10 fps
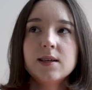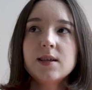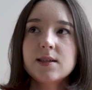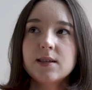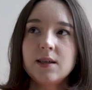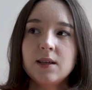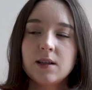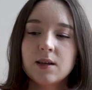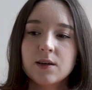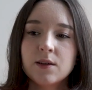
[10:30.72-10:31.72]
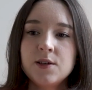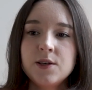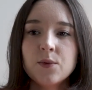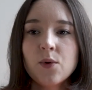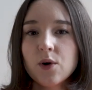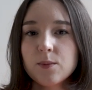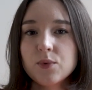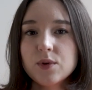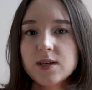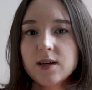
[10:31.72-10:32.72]
this in a Dior
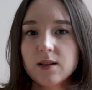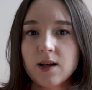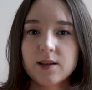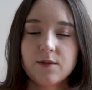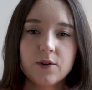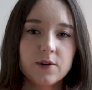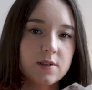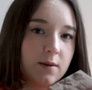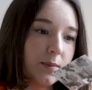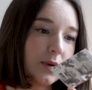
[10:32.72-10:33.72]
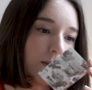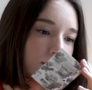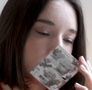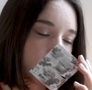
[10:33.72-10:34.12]
boutique line, for example.